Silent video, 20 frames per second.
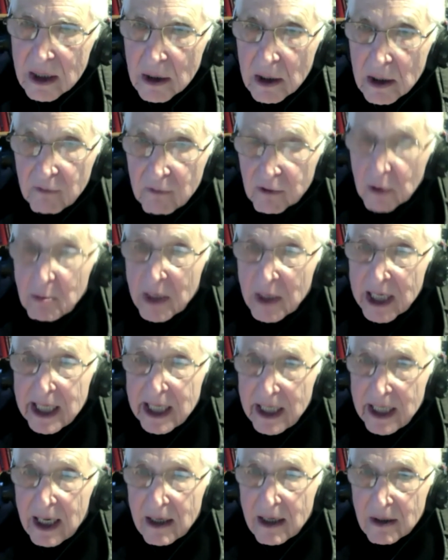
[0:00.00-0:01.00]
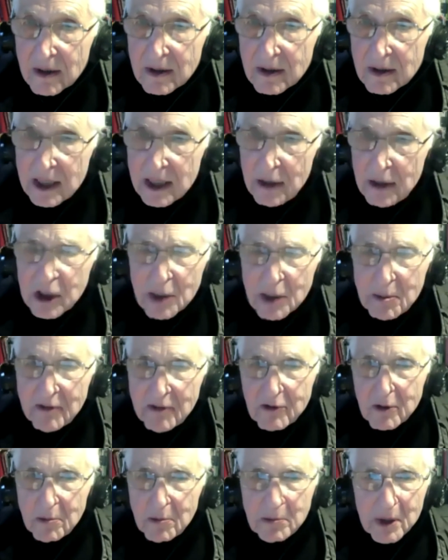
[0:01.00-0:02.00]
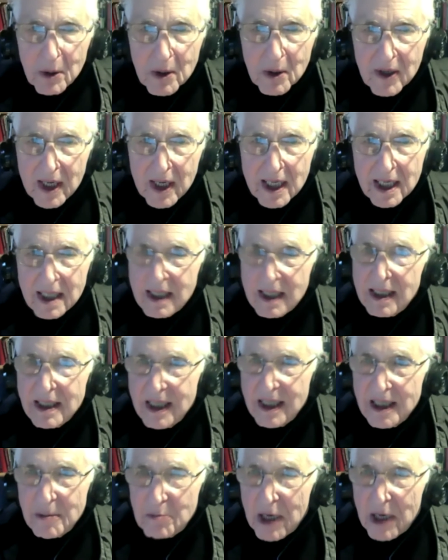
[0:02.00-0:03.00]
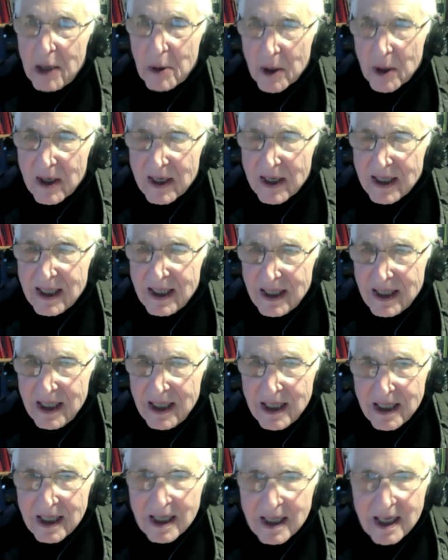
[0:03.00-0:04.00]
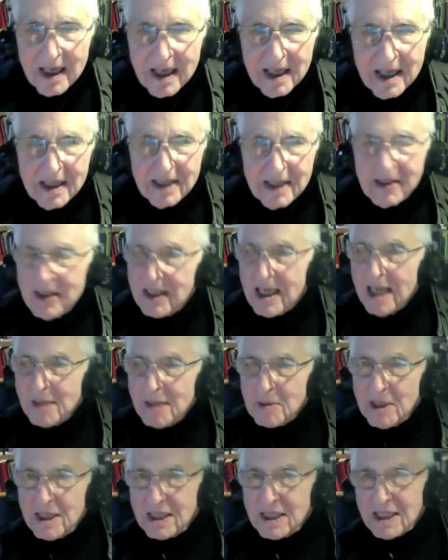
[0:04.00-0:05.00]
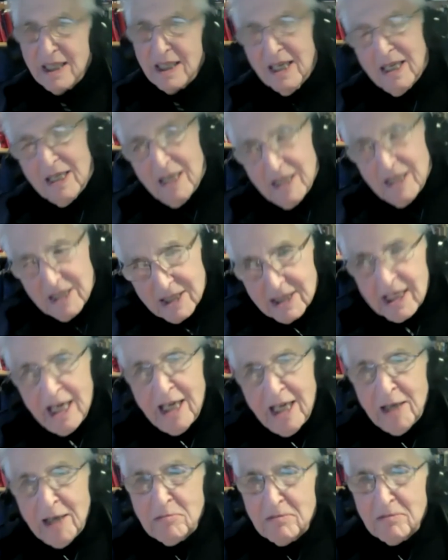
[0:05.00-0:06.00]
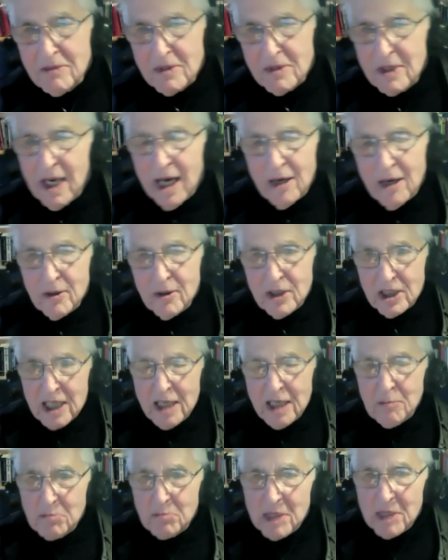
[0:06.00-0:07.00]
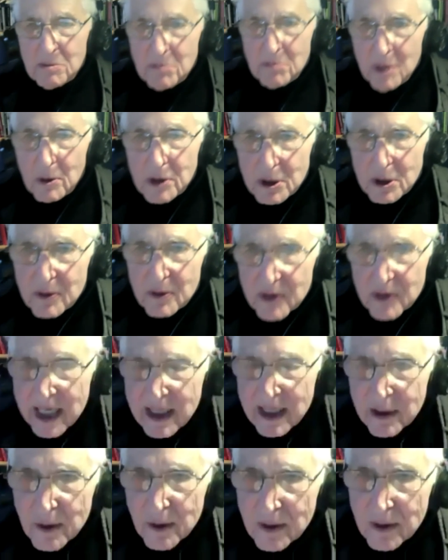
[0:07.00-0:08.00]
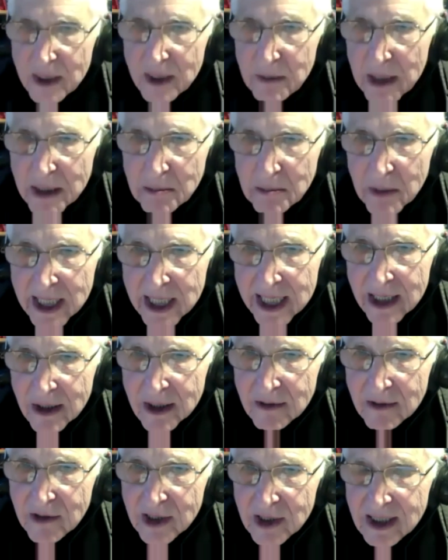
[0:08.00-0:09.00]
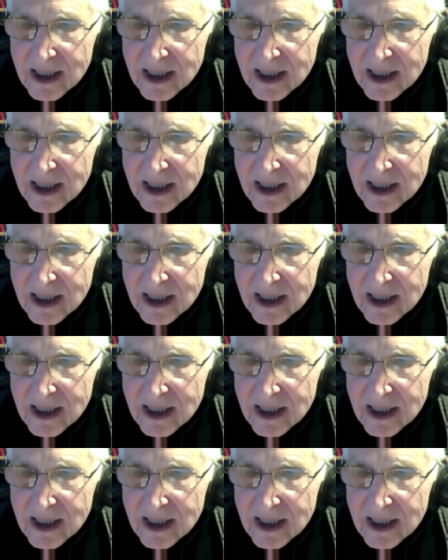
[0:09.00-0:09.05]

For money now. Used to be for bureaucratic power under the communists. Same now, same models that they do. They make money out of it.